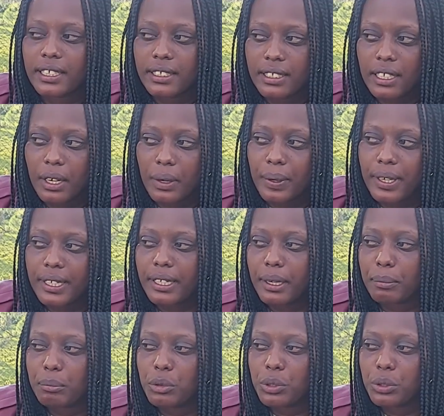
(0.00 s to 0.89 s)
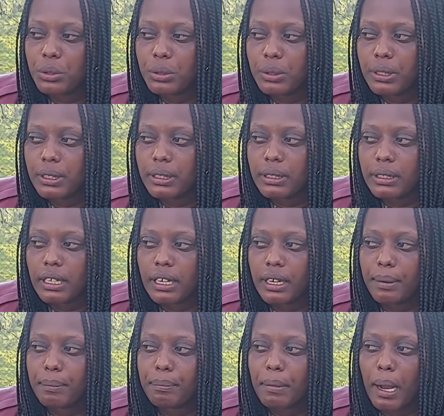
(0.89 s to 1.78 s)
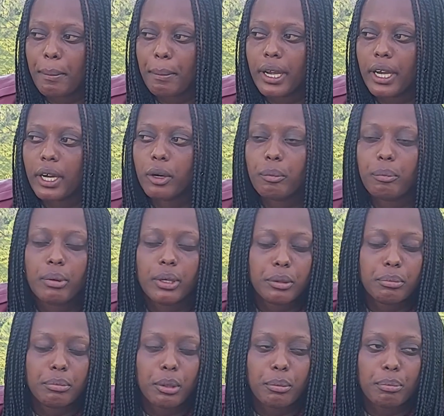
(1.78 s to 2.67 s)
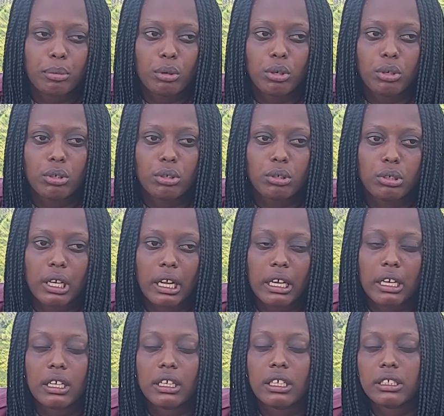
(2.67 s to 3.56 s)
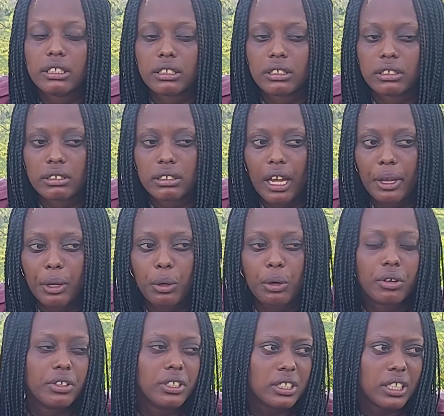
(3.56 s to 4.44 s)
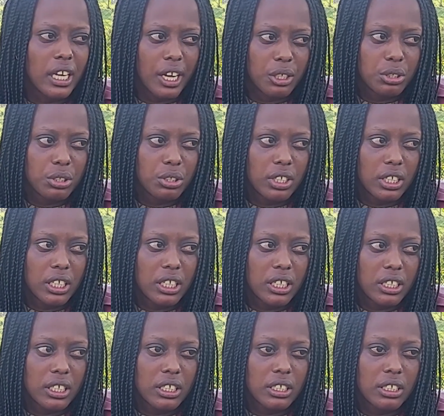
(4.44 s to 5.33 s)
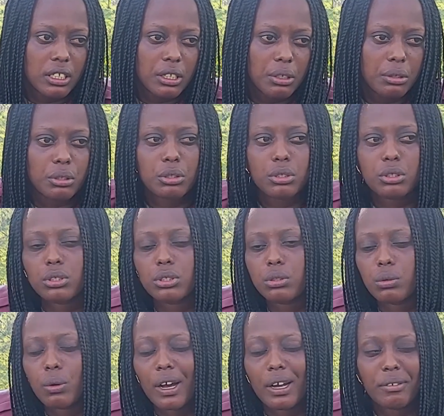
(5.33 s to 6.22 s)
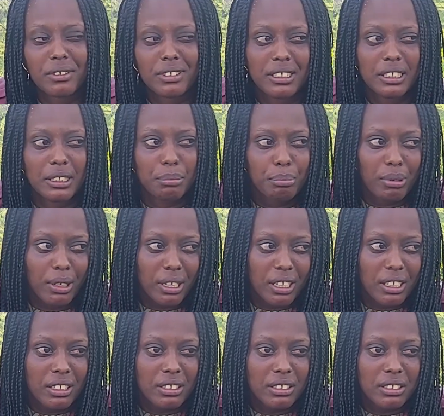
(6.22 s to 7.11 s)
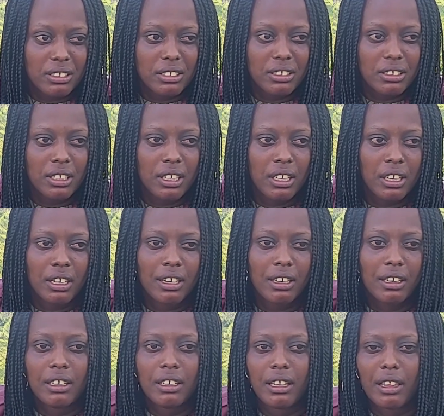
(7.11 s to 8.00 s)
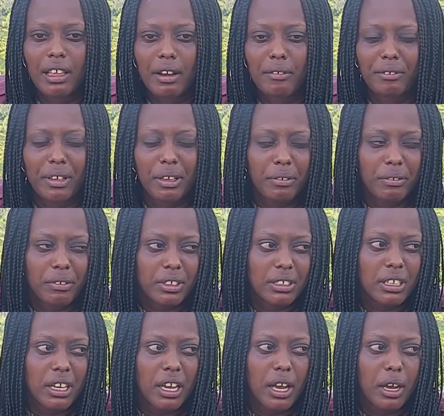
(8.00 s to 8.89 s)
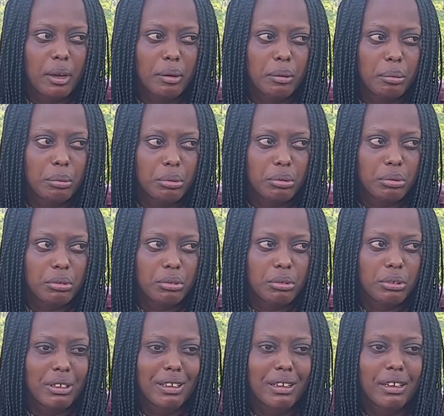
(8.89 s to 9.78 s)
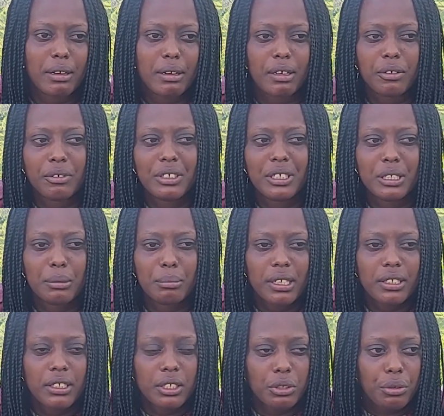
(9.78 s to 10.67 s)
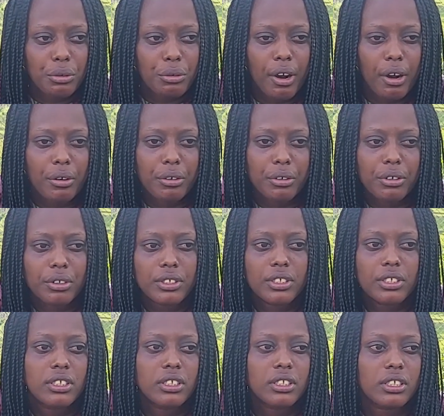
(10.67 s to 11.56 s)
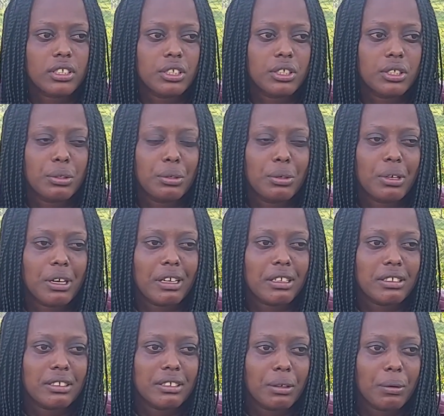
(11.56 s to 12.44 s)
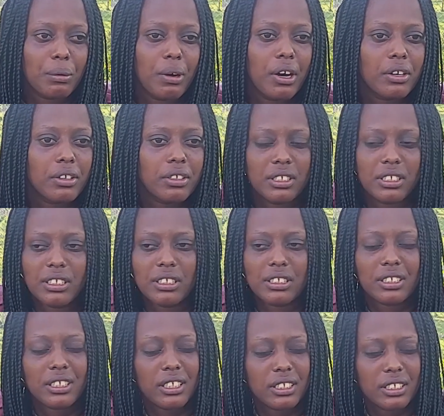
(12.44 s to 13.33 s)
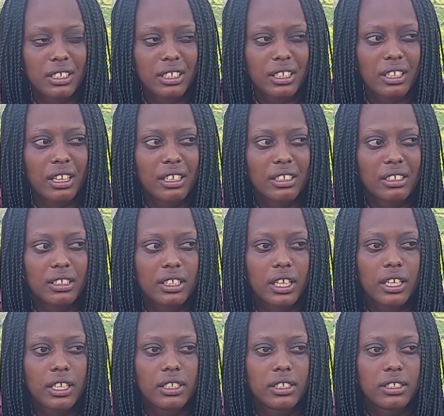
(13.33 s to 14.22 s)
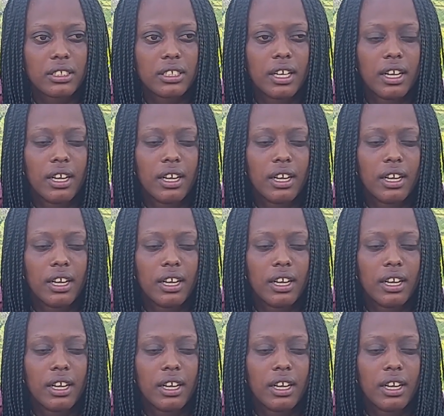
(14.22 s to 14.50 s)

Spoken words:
now what I'm doing, I'm helping people, I call it counseling, those who are depressed, they have given up, they are really passing through a road, as the world is changing these days.